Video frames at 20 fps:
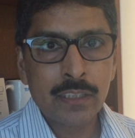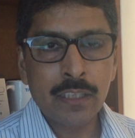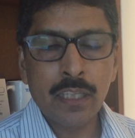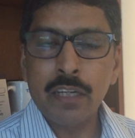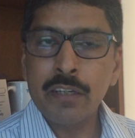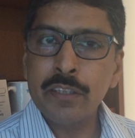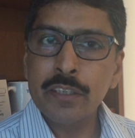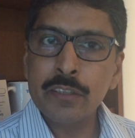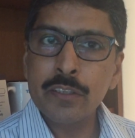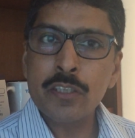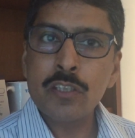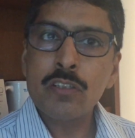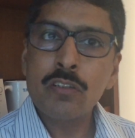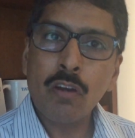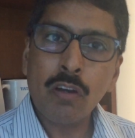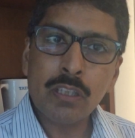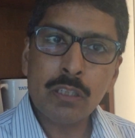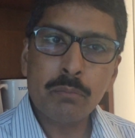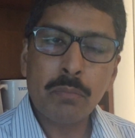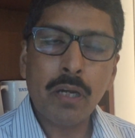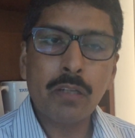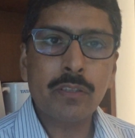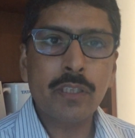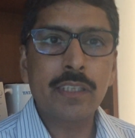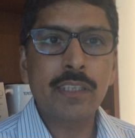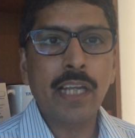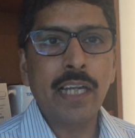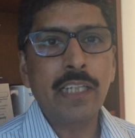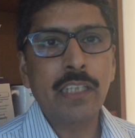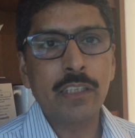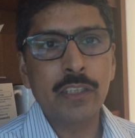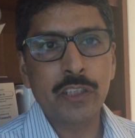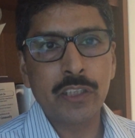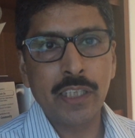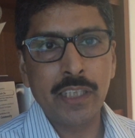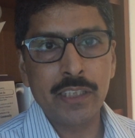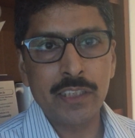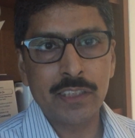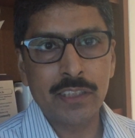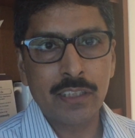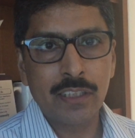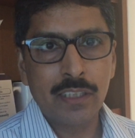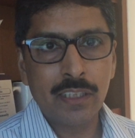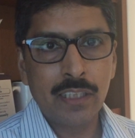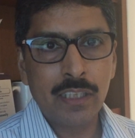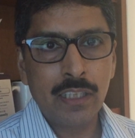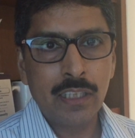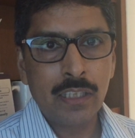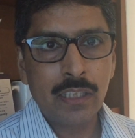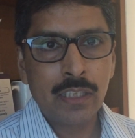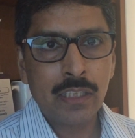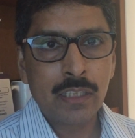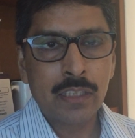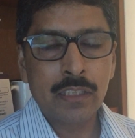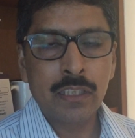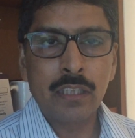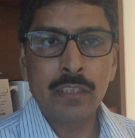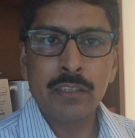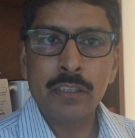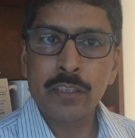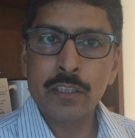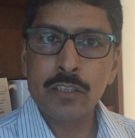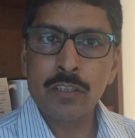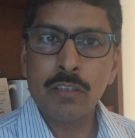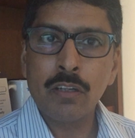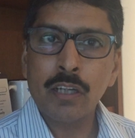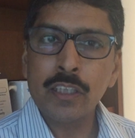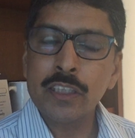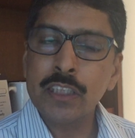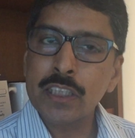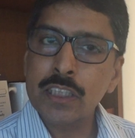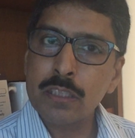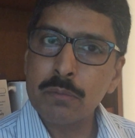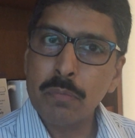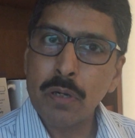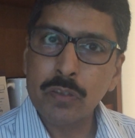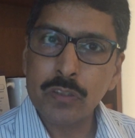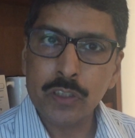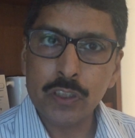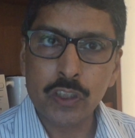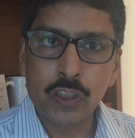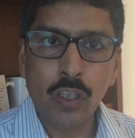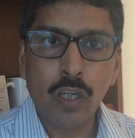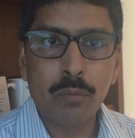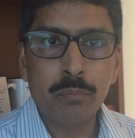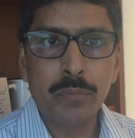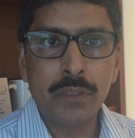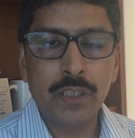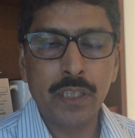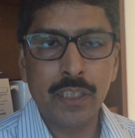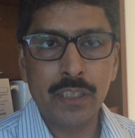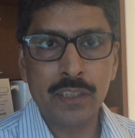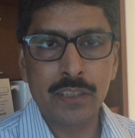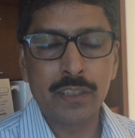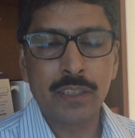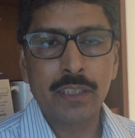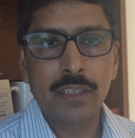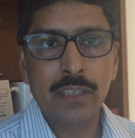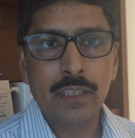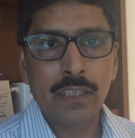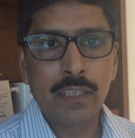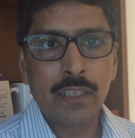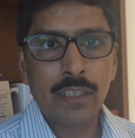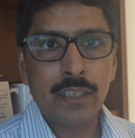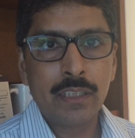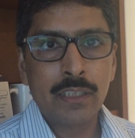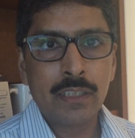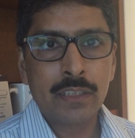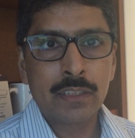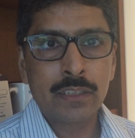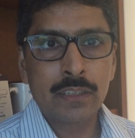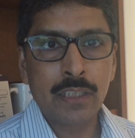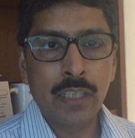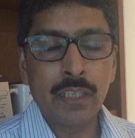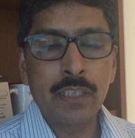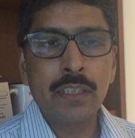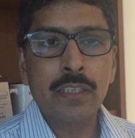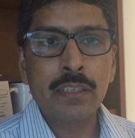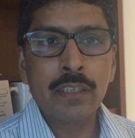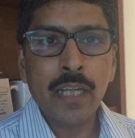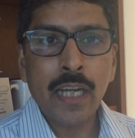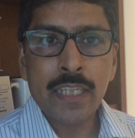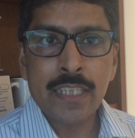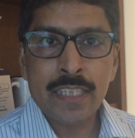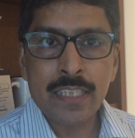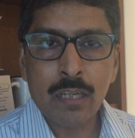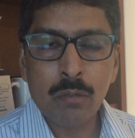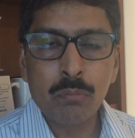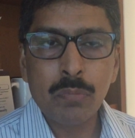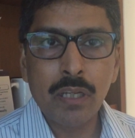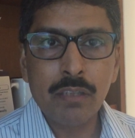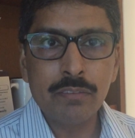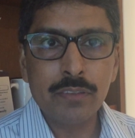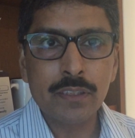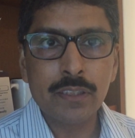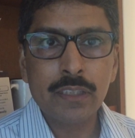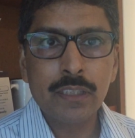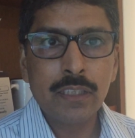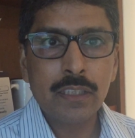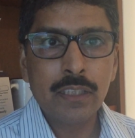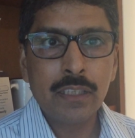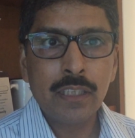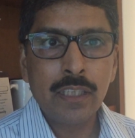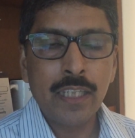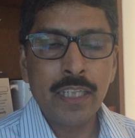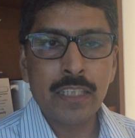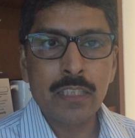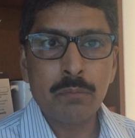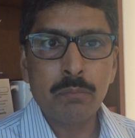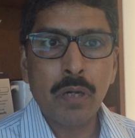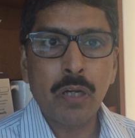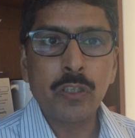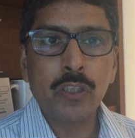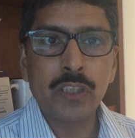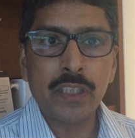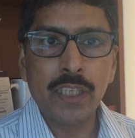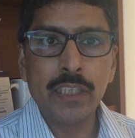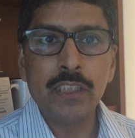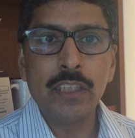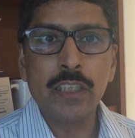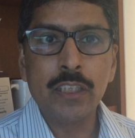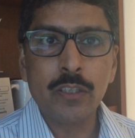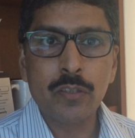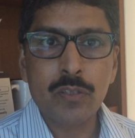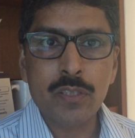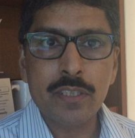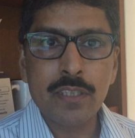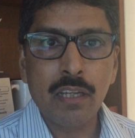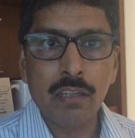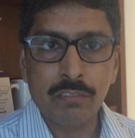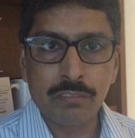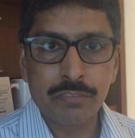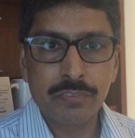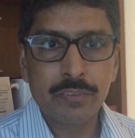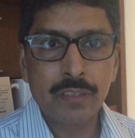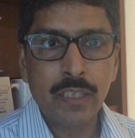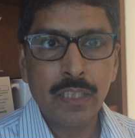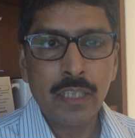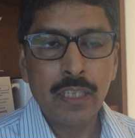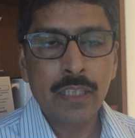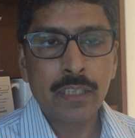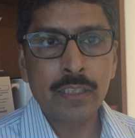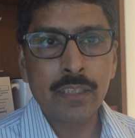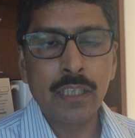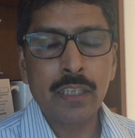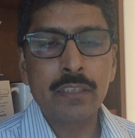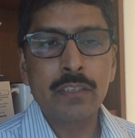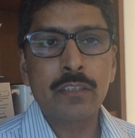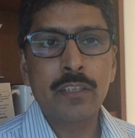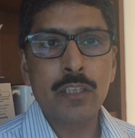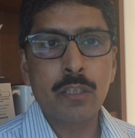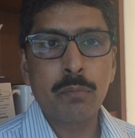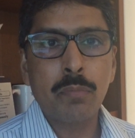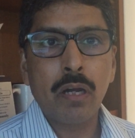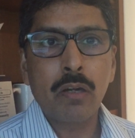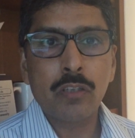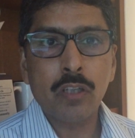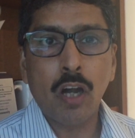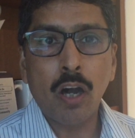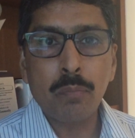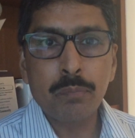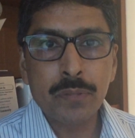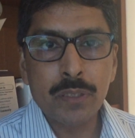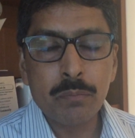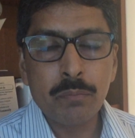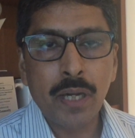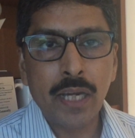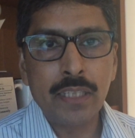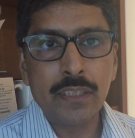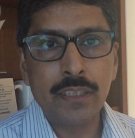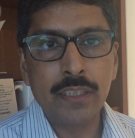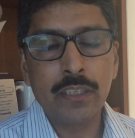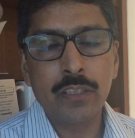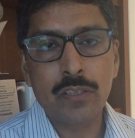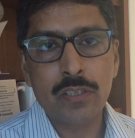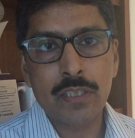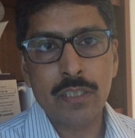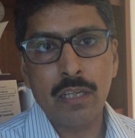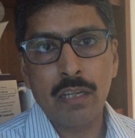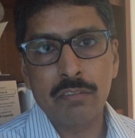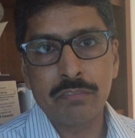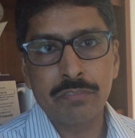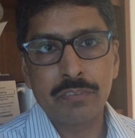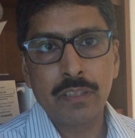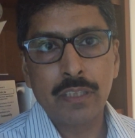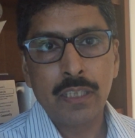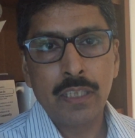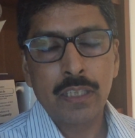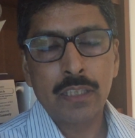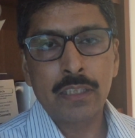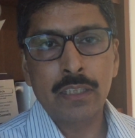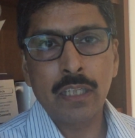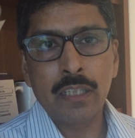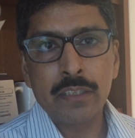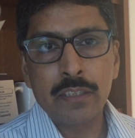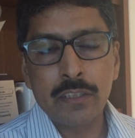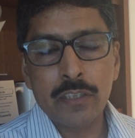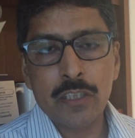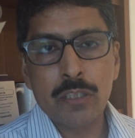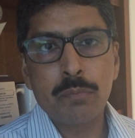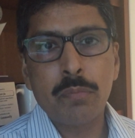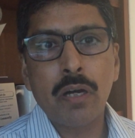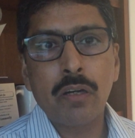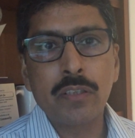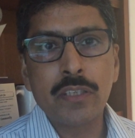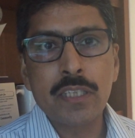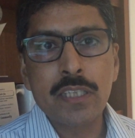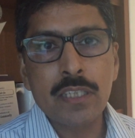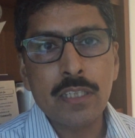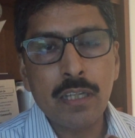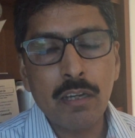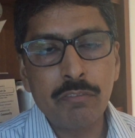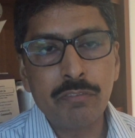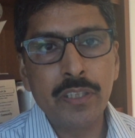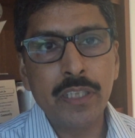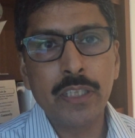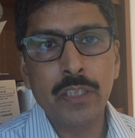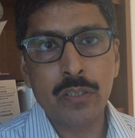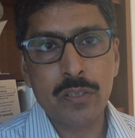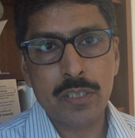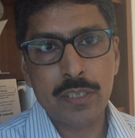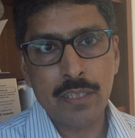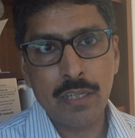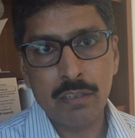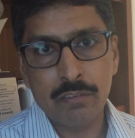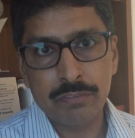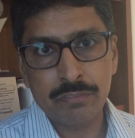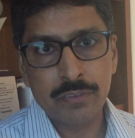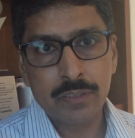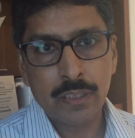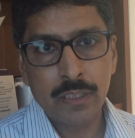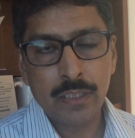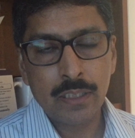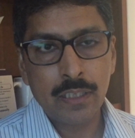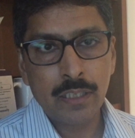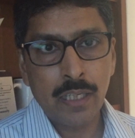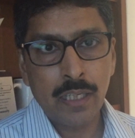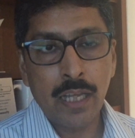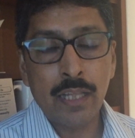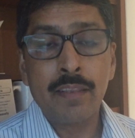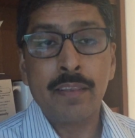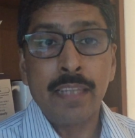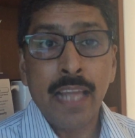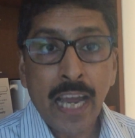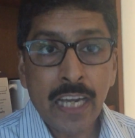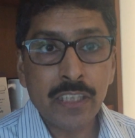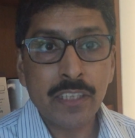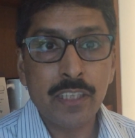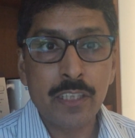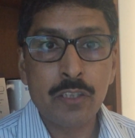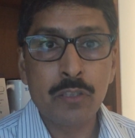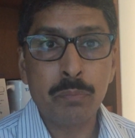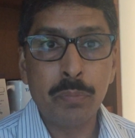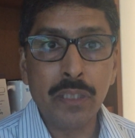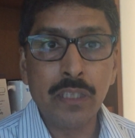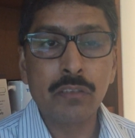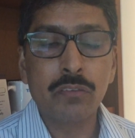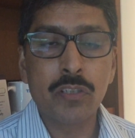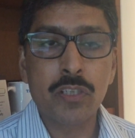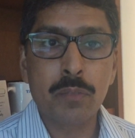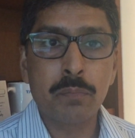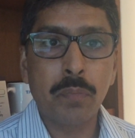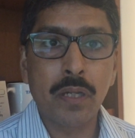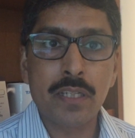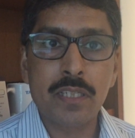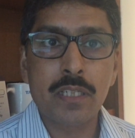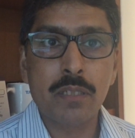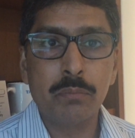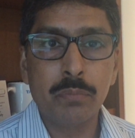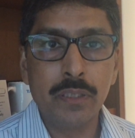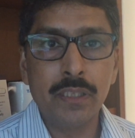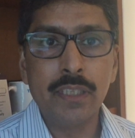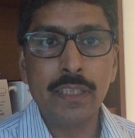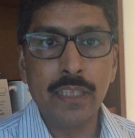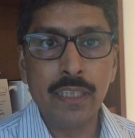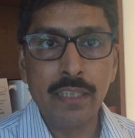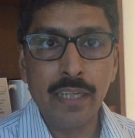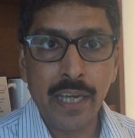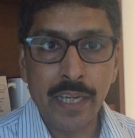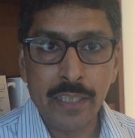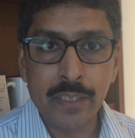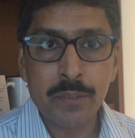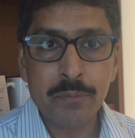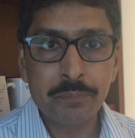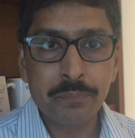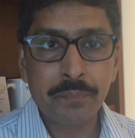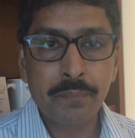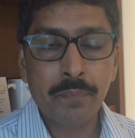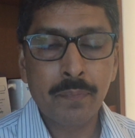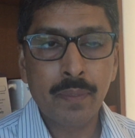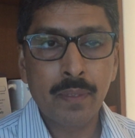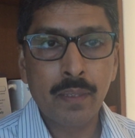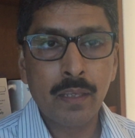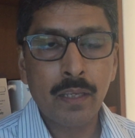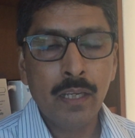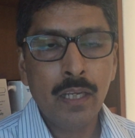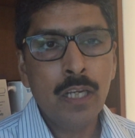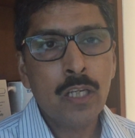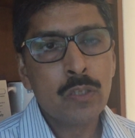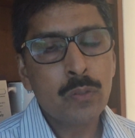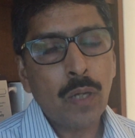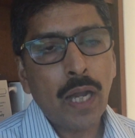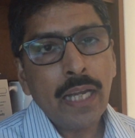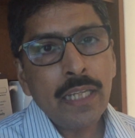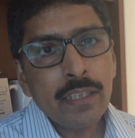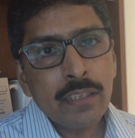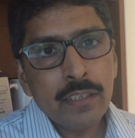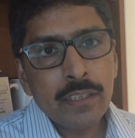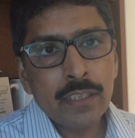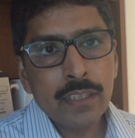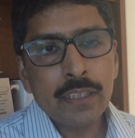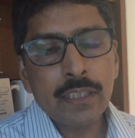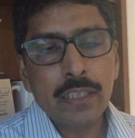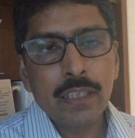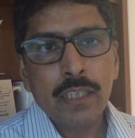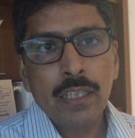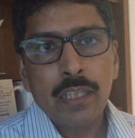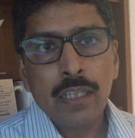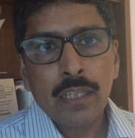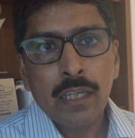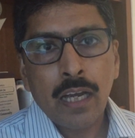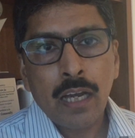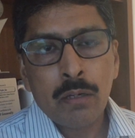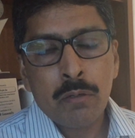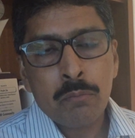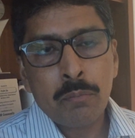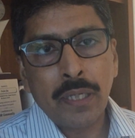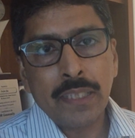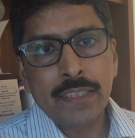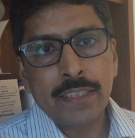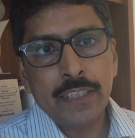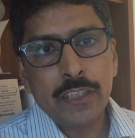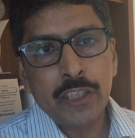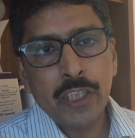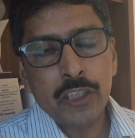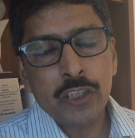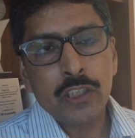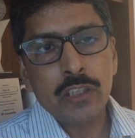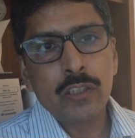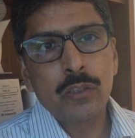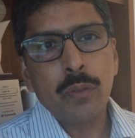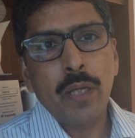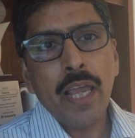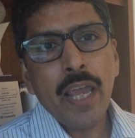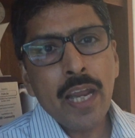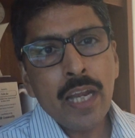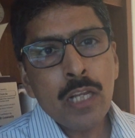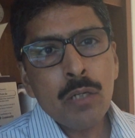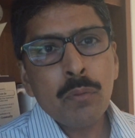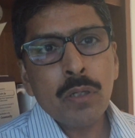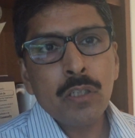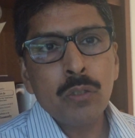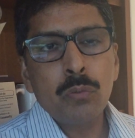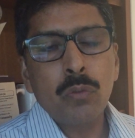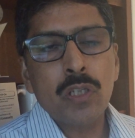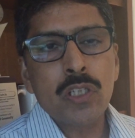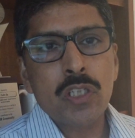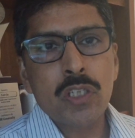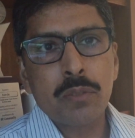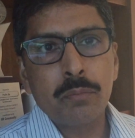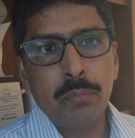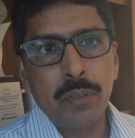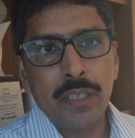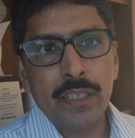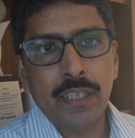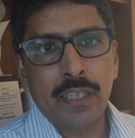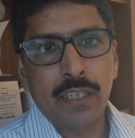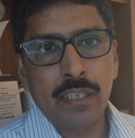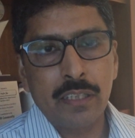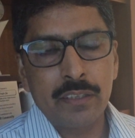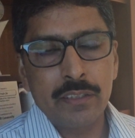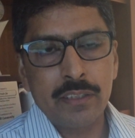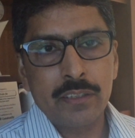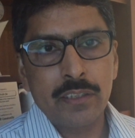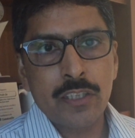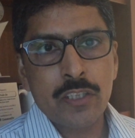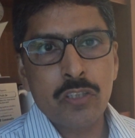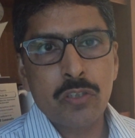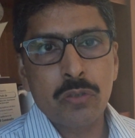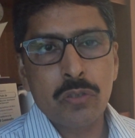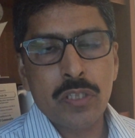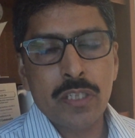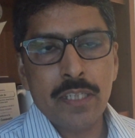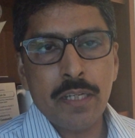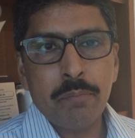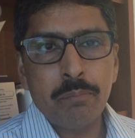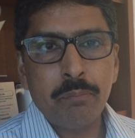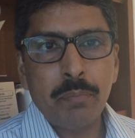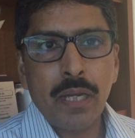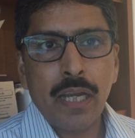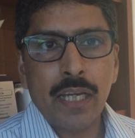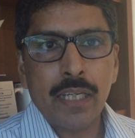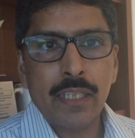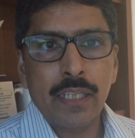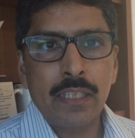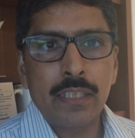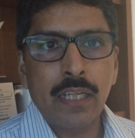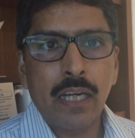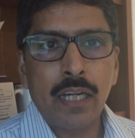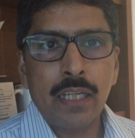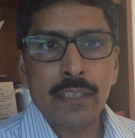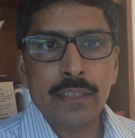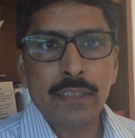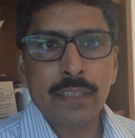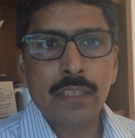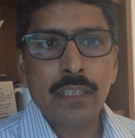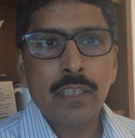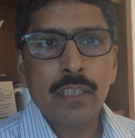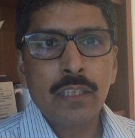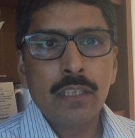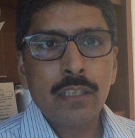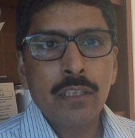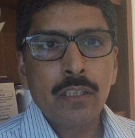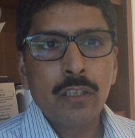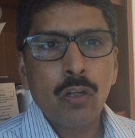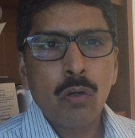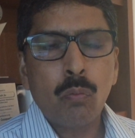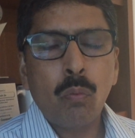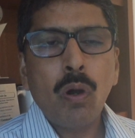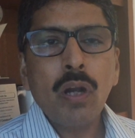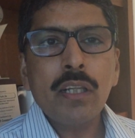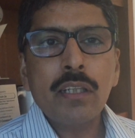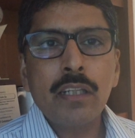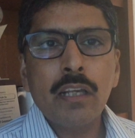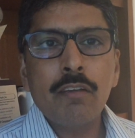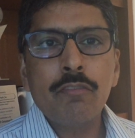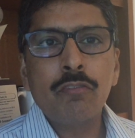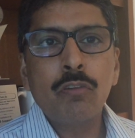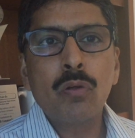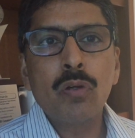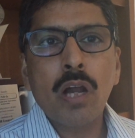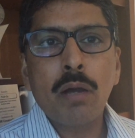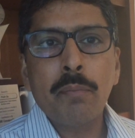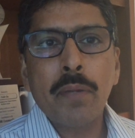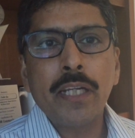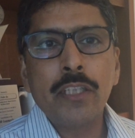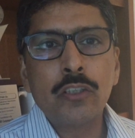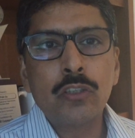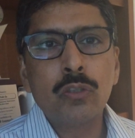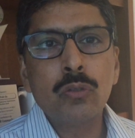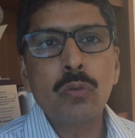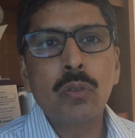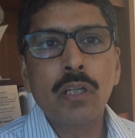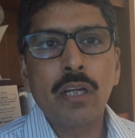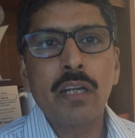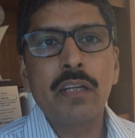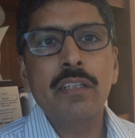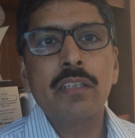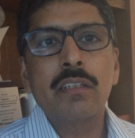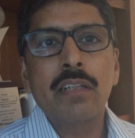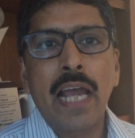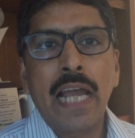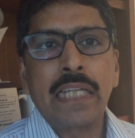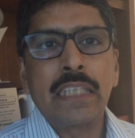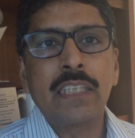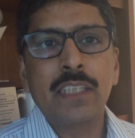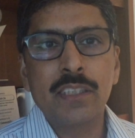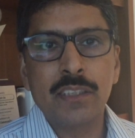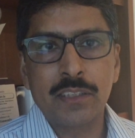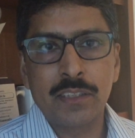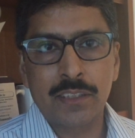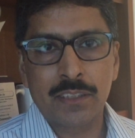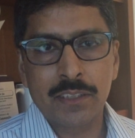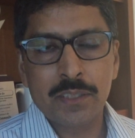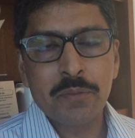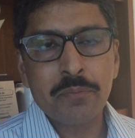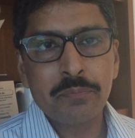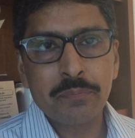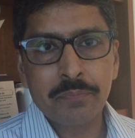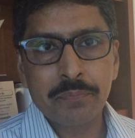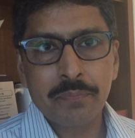Career is not about a title change. Career is not just about a job change. Career at some level is about changing yourself. Career is about optimizing yourself. Career is about discovering yourself. And that is being responsibility led. So I think my suggestion to anyone who wants to build a career is to step back and ask, what therefore are my true career anchors?